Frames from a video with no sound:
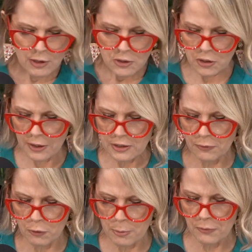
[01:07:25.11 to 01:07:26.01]
So it's a
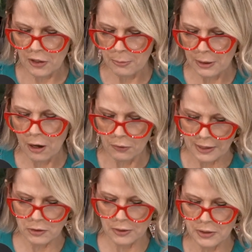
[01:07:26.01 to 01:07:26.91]
form of therapy. Oh,
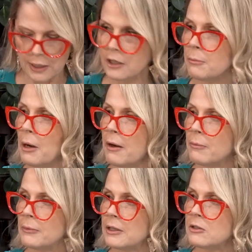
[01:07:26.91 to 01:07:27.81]
that's what I was saying.
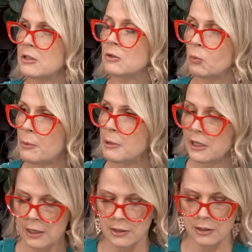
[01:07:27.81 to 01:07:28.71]
It's
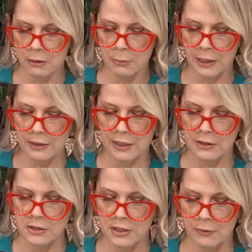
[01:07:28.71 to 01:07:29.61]
swimming and sunbathing in
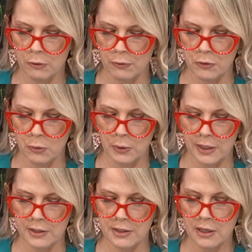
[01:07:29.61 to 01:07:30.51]
the sea for a few
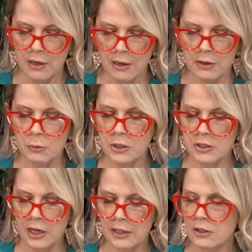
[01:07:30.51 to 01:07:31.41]
weeks. There was a
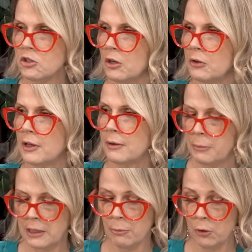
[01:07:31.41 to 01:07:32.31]
study that showed that
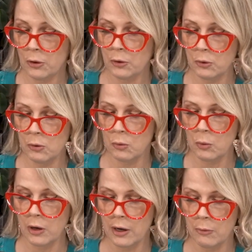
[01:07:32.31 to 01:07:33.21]
people
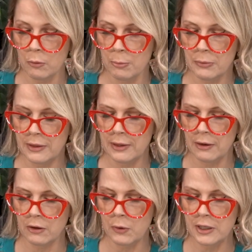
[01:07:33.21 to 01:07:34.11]
who were
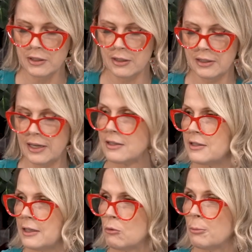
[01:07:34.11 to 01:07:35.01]
going into the Dead
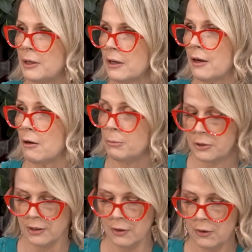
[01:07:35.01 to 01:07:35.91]
Sea were being
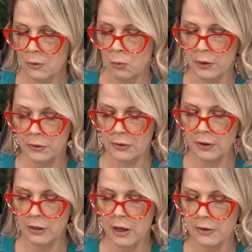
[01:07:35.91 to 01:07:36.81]
helped with
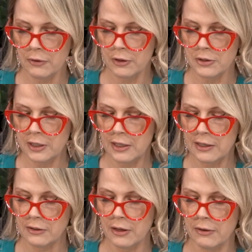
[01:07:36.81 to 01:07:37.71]
a lot of their skin
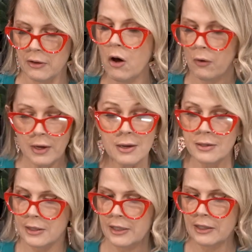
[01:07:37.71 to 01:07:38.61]

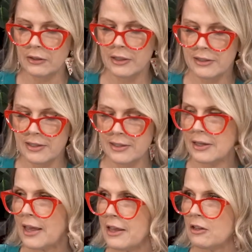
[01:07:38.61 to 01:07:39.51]
illnesses.
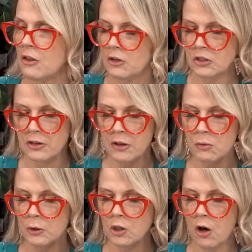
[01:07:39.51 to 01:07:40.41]
And then there's another
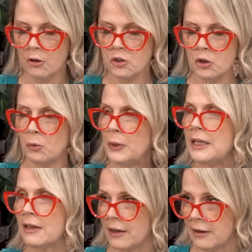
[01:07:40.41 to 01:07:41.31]
one called
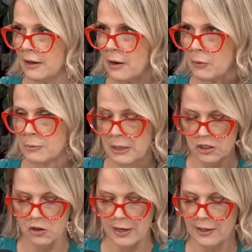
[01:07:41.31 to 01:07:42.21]
Tawina. I want to make
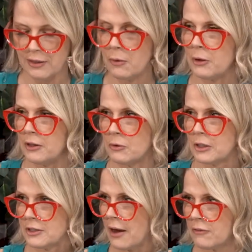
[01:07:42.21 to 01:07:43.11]
sure I get that one in there
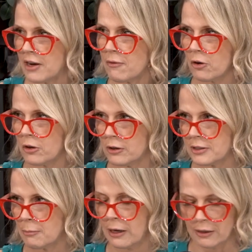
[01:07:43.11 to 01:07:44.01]
because I've never heard of
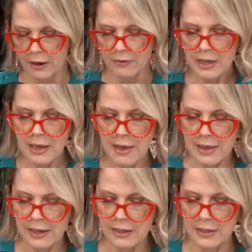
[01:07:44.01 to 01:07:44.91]
this in my life.
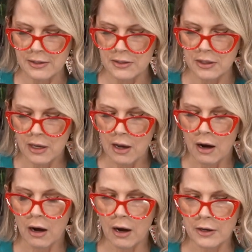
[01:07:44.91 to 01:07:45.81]
It is
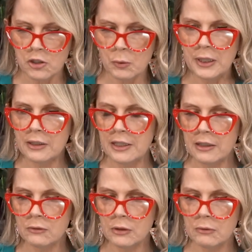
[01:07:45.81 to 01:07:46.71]

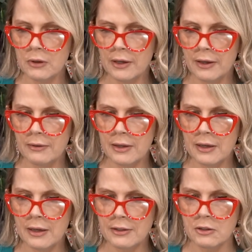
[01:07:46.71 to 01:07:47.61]
Tawina.
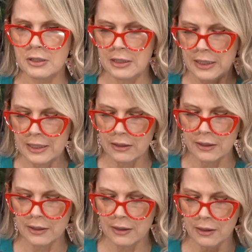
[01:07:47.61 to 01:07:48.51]
It's
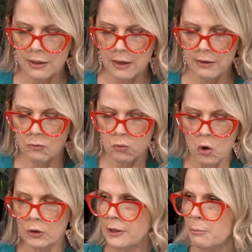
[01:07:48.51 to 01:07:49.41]
kneading,
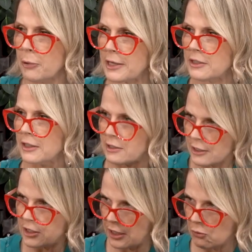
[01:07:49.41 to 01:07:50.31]
rolling, pressing. It's
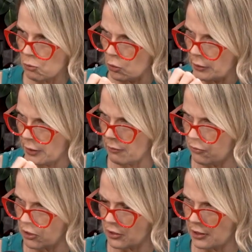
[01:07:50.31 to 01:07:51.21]
like skin rolling. Have you
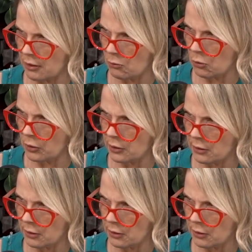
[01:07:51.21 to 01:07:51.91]
ever done skin rolling?